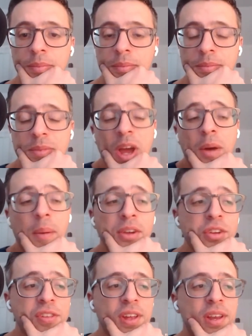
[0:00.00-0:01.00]
No, I was
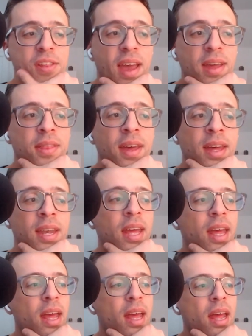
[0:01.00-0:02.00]
just gonna say that
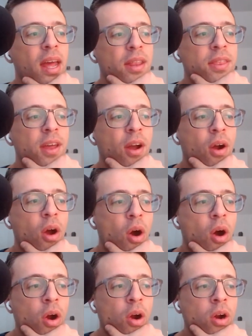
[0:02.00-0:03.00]
there
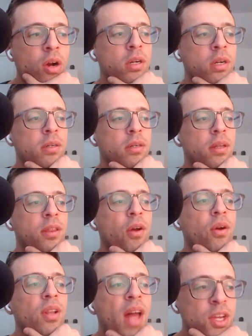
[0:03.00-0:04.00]
are there
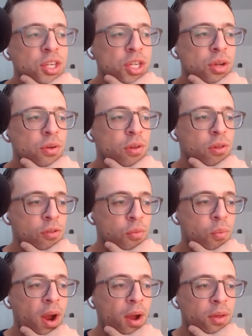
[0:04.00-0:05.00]
are a lot of issues
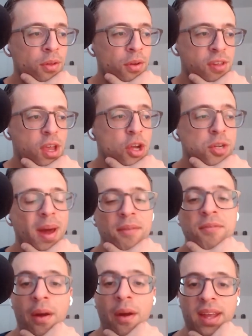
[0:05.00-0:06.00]
where there's a huge amount of
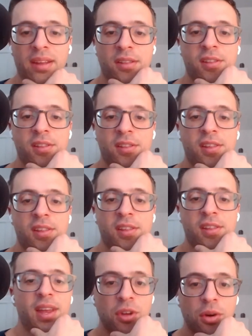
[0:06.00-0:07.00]
variance in how
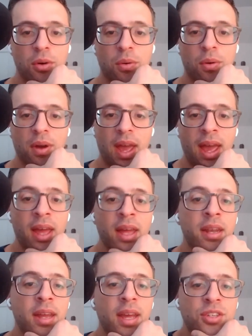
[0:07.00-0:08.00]
well yeah. things do
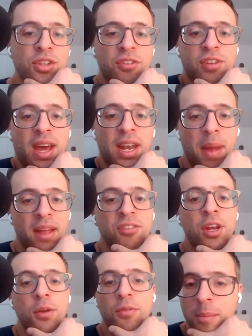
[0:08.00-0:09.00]
and it just kind of
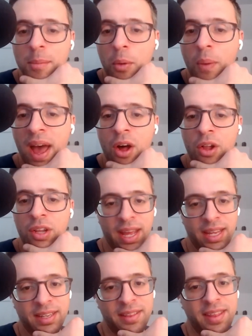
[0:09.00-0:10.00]
depends did you frame it
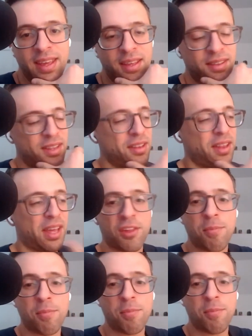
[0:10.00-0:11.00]
well like did the
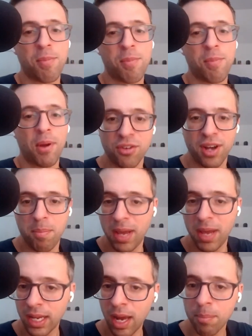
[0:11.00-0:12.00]
did like the spirits of the
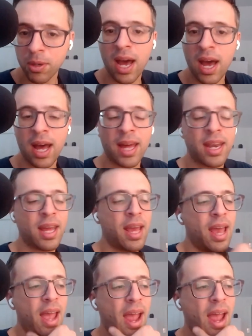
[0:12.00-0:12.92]
internet pick it up or not